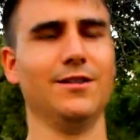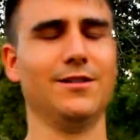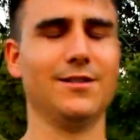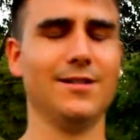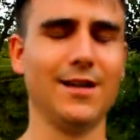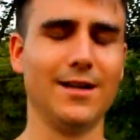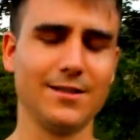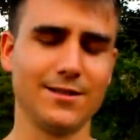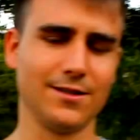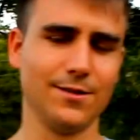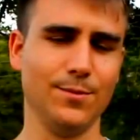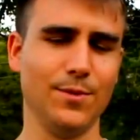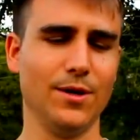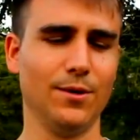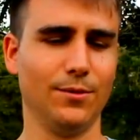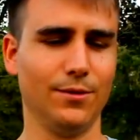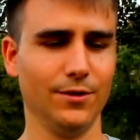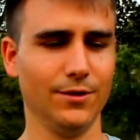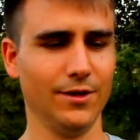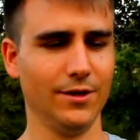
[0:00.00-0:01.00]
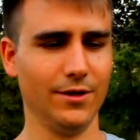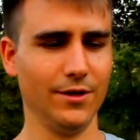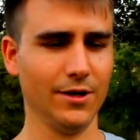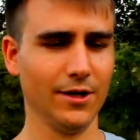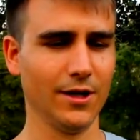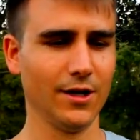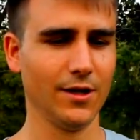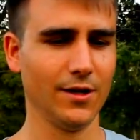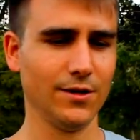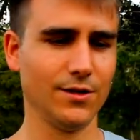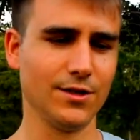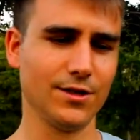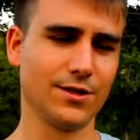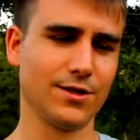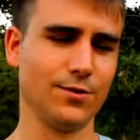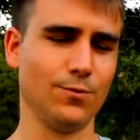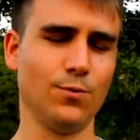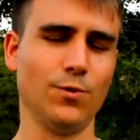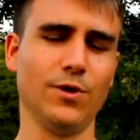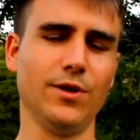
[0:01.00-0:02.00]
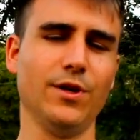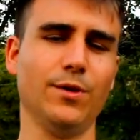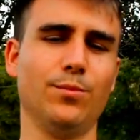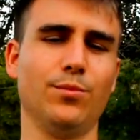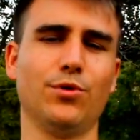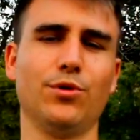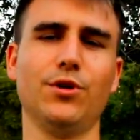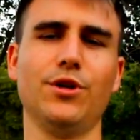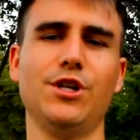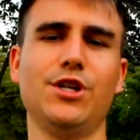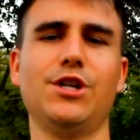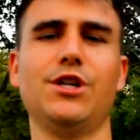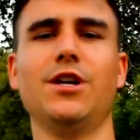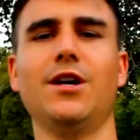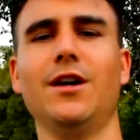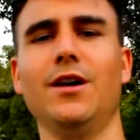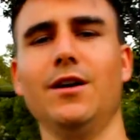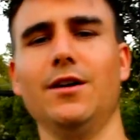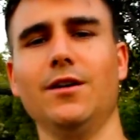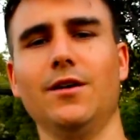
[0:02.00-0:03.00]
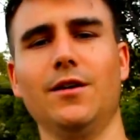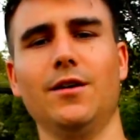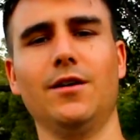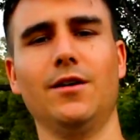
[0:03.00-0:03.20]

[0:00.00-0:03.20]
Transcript: It's nice to be able to just really appreciate